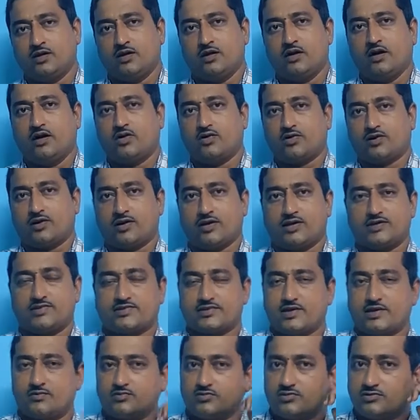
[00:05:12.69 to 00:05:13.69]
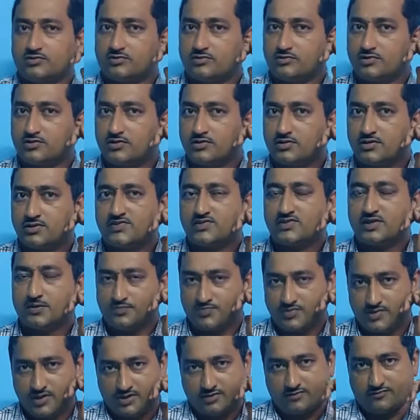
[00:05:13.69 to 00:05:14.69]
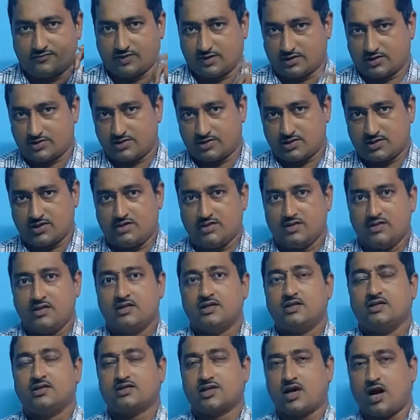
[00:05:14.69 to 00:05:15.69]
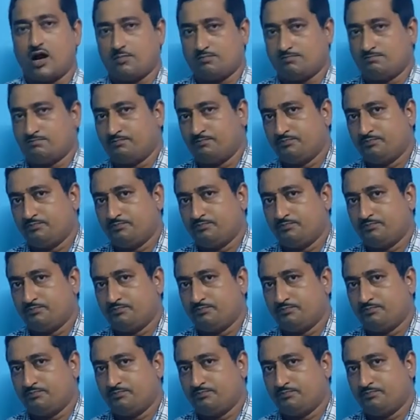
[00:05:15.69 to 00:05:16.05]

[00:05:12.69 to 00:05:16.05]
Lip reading: Okay, let's come to the subject first. Ram